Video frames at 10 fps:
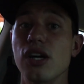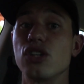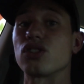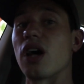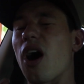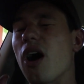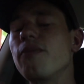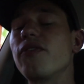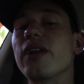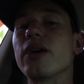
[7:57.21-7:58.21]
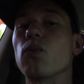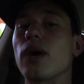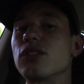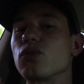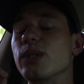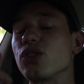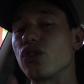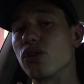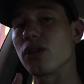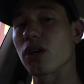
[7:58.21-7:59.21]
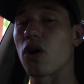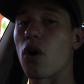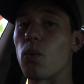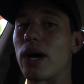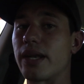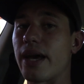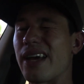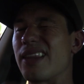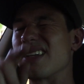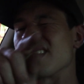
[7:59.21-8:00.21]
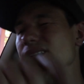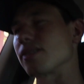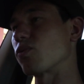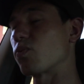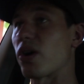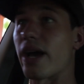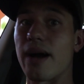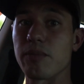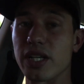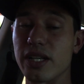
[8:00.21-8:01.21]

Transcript: So hopefully once we tune the car one day, and this is where I'm going